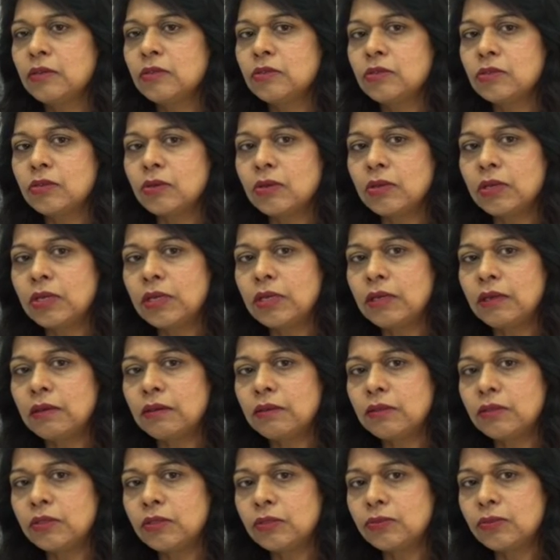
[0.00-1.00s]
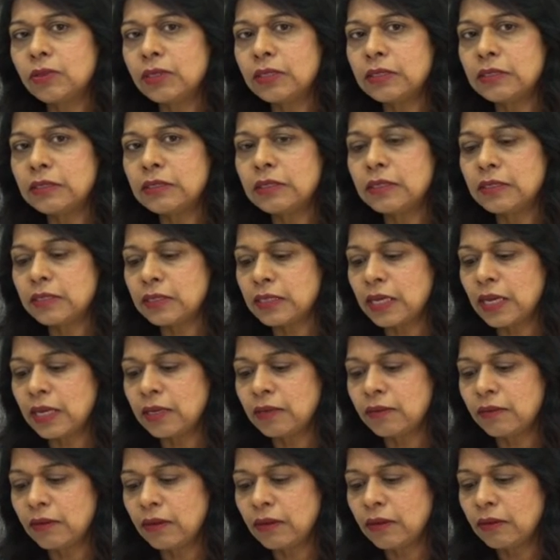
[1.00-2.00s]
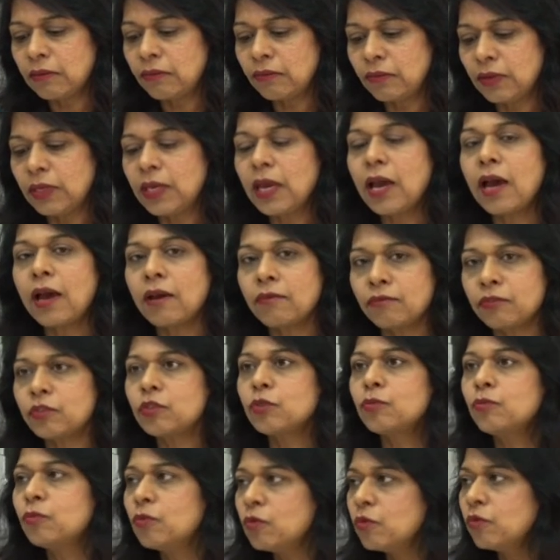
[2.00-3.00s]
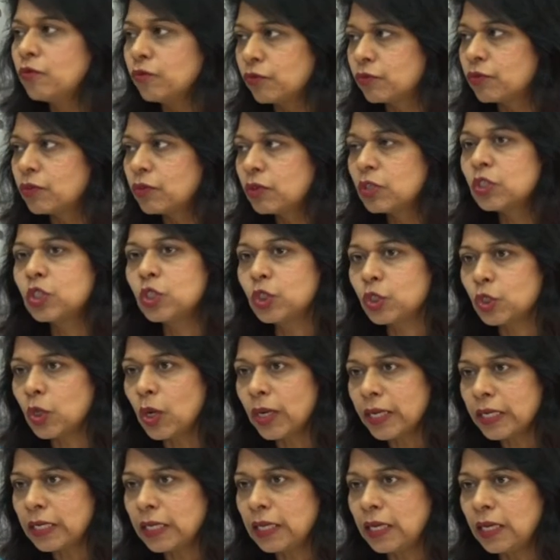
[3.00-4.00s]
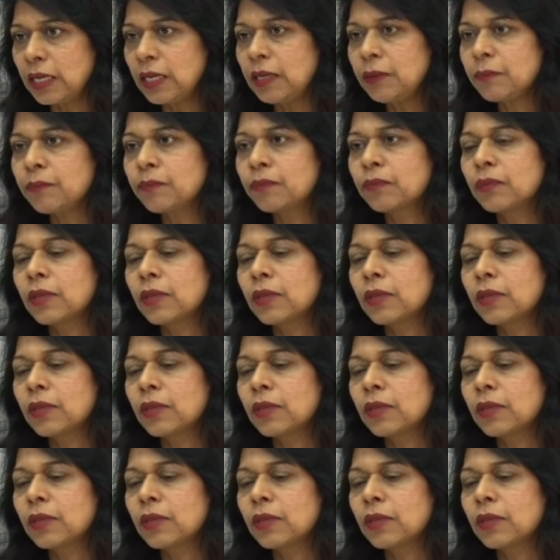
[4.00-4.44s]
So towards this end, we have to move jointly,